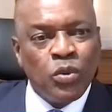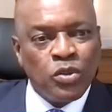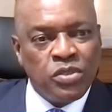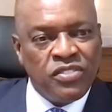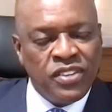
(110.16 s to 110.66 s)

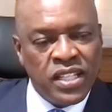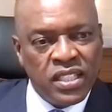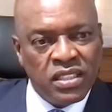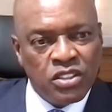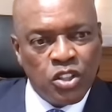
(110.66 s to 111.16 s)
what we
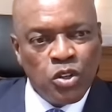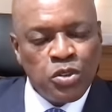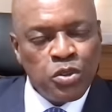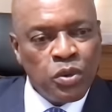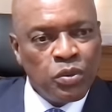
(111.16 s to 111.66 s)
feel, go
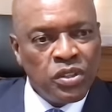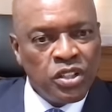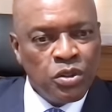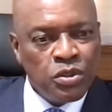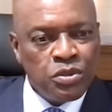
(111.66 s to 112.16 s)
through what we
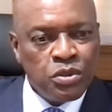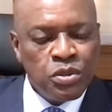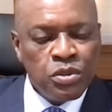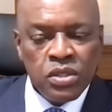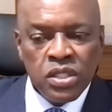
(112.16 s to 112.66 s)
go
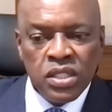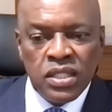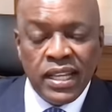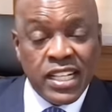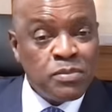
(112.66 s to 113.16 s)
through,
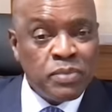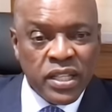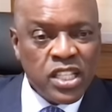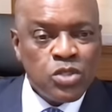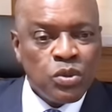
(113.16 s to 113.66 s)

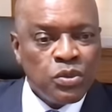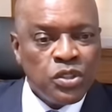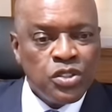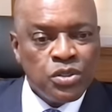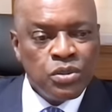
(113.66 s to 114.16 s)
experience what we
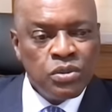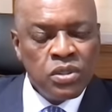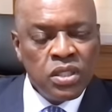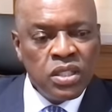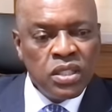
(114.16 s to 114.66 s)
do,
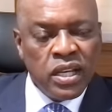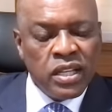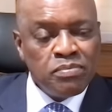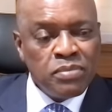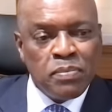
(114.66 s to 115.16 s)

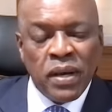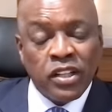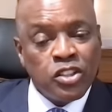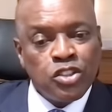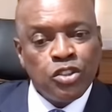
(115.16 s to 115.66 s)
and be part
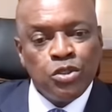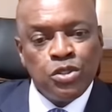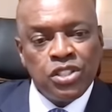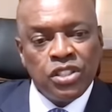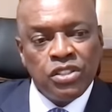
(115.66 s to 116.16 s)
of the
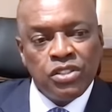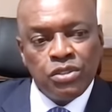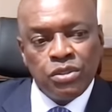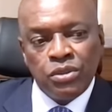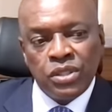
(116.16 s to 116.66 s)
solution
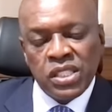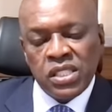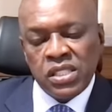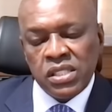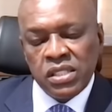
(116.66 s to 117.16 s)
to
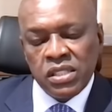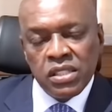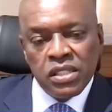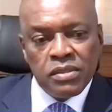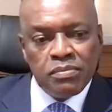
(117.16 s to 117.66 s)
this
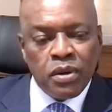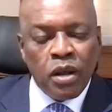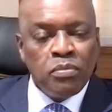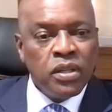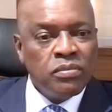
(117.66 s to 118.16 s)

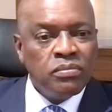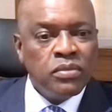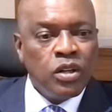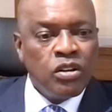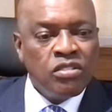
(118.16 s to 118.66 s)
problem
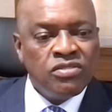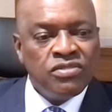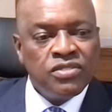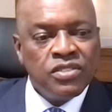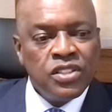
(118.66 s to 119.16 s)
of
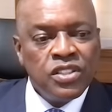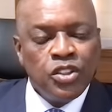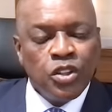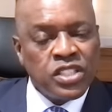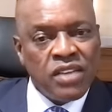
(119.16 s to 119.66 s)

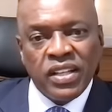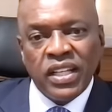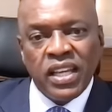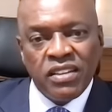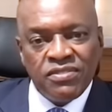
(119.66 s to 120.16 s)
not having
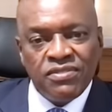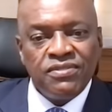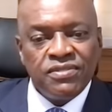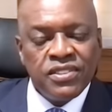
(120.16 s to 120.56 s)
enough,